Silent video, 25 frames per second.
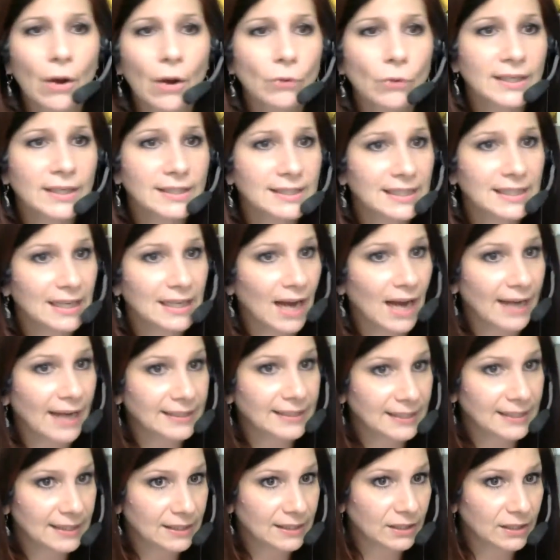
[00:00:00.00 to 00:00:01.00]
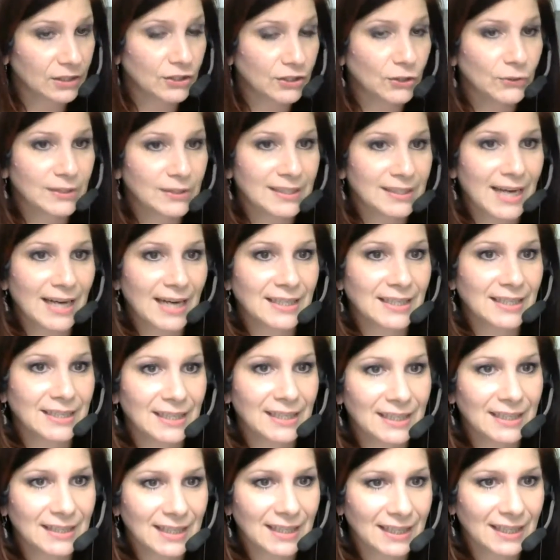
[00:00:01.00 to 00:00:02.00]
see the 2
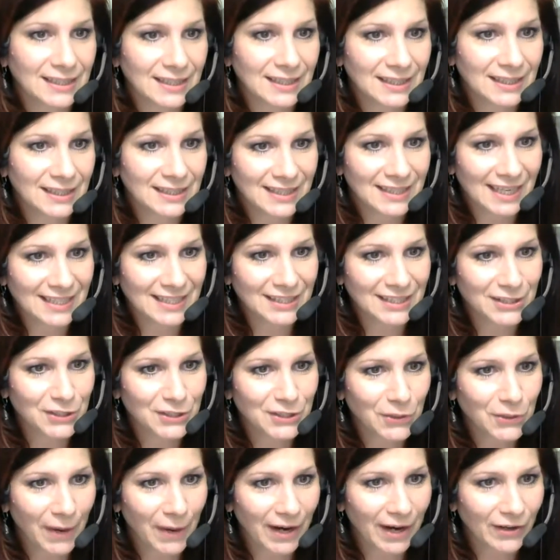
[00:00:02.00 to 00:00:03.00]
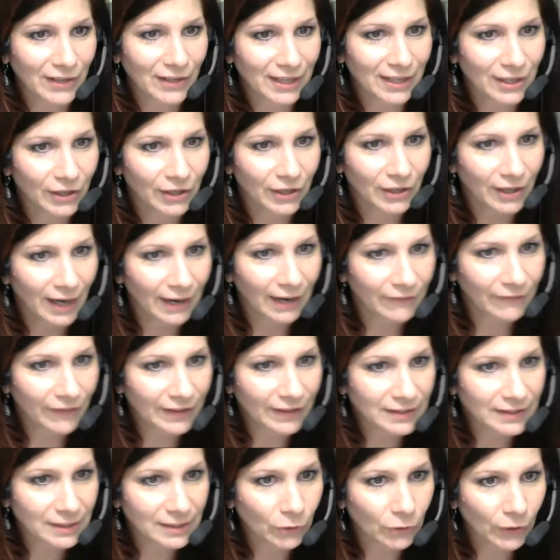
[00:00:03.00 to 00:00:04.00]
Stacys. I see Stacy squared in here. I
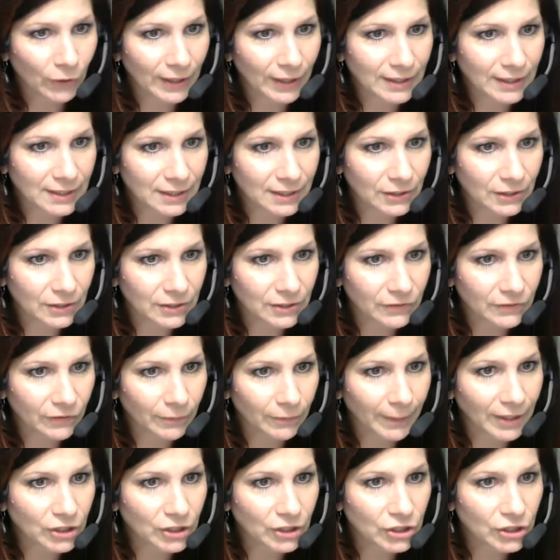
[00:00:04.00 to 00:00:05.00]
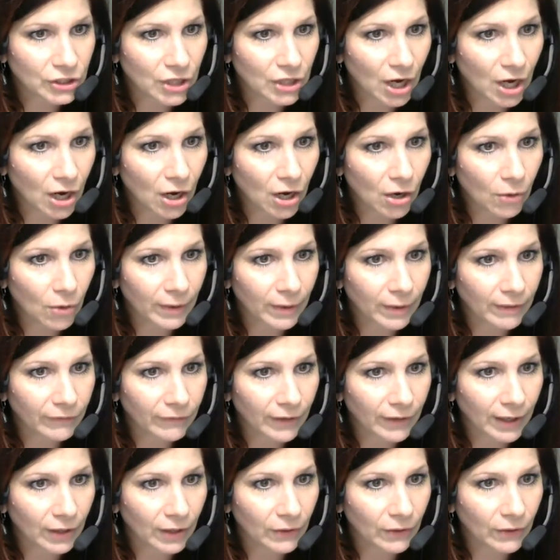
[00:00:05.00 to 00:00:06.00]
found some great deals for my show.
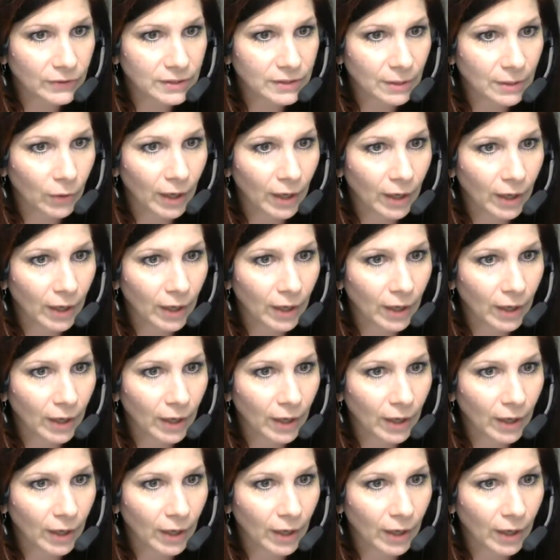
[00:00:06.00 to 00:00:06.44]
Whenever I go somewhere, I